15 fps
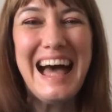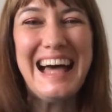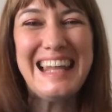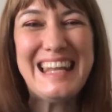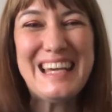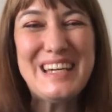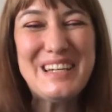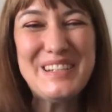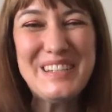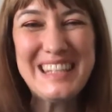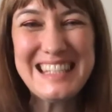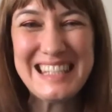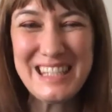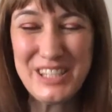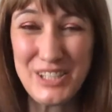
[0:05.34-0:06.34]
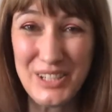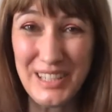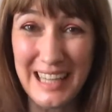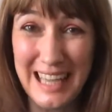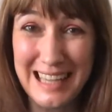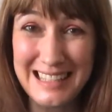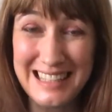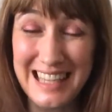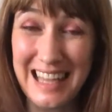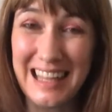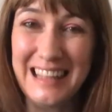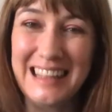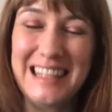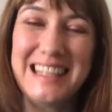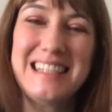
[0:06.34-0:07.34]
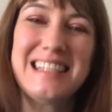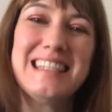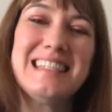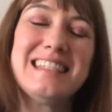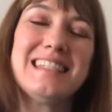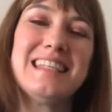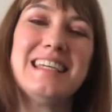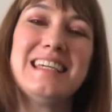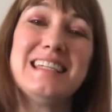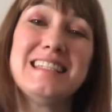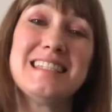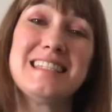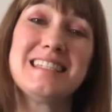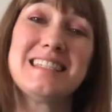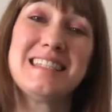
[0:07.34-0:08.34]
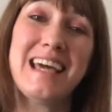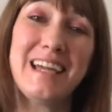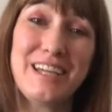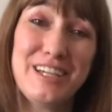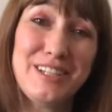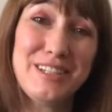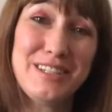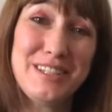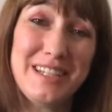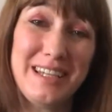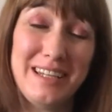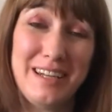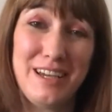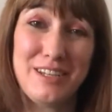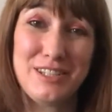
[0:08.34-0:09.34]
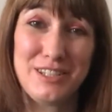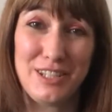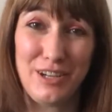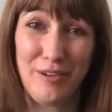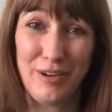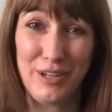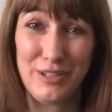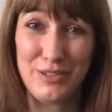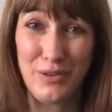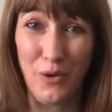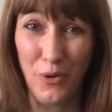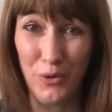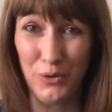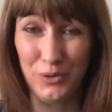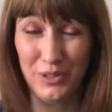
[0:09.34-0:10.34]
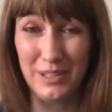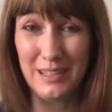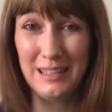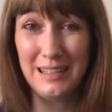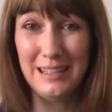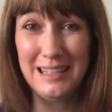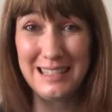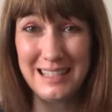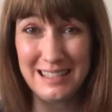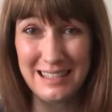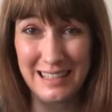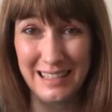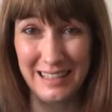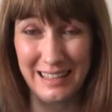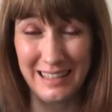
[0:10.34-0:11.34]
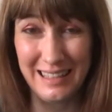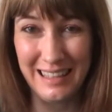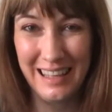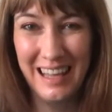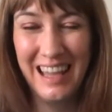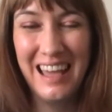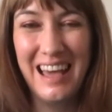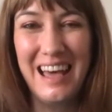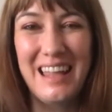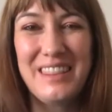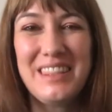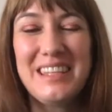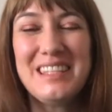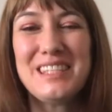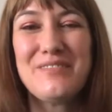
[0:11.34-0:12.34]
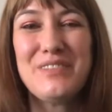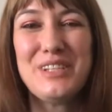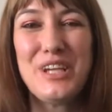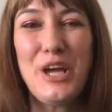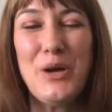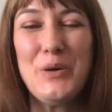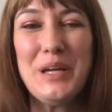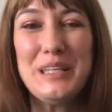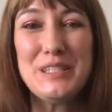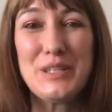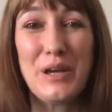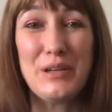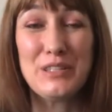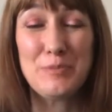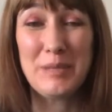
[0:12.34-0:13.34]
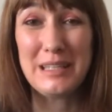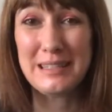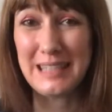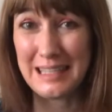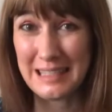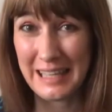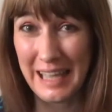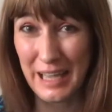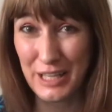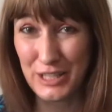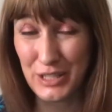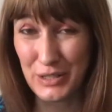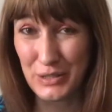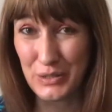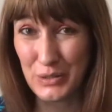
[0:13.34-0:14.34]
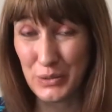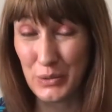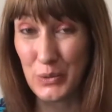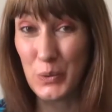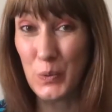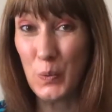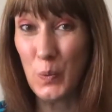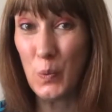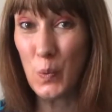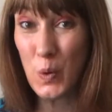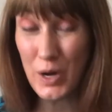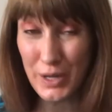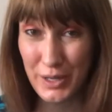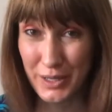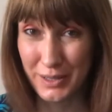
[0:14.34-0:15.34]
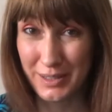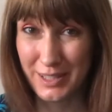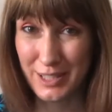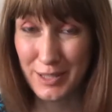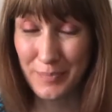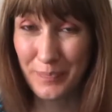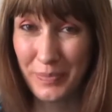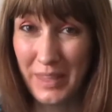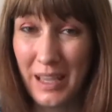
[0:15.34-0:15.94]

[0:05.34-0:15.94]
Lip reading: Hello, this is Juliet, and this is the second in our series on listening, and this video is going to be dedicated to words.